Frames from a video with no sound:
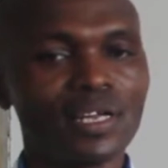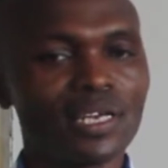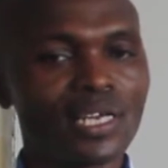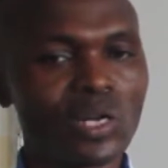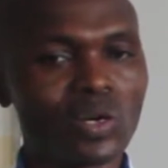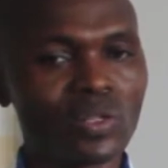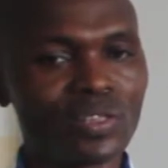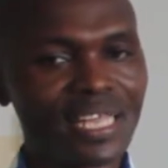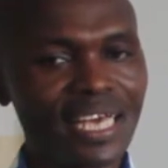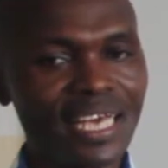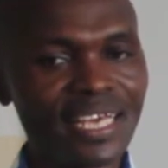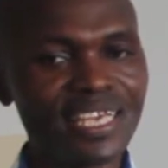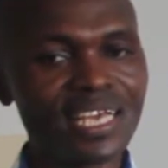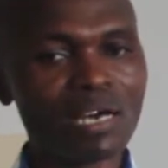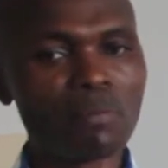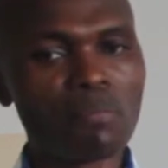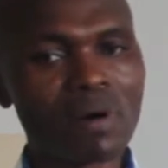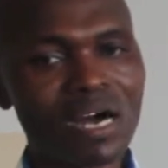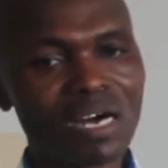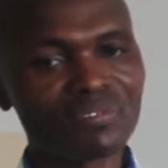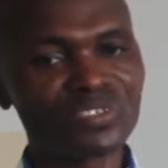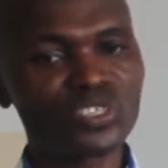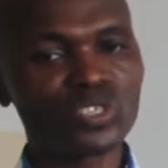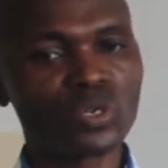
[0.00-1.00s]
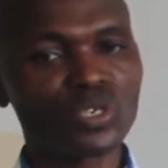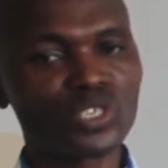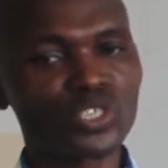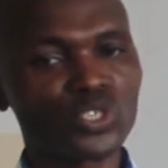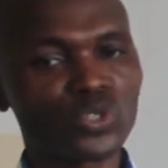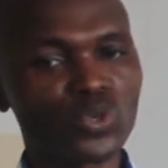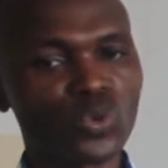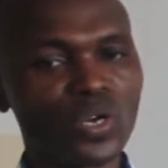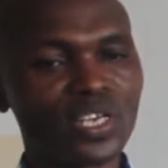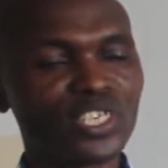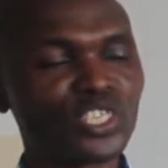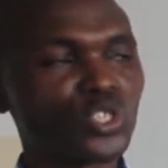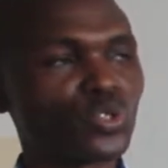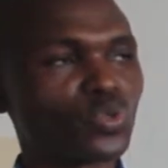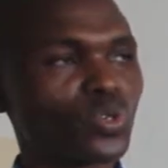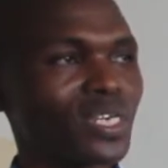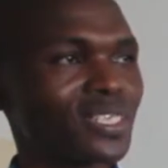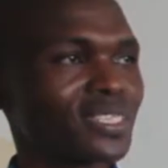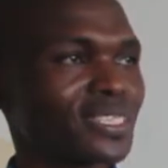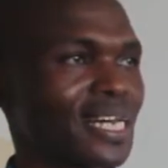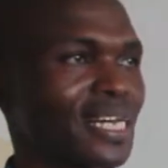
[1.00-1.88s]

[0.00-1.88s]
Now the earmuffs also ensure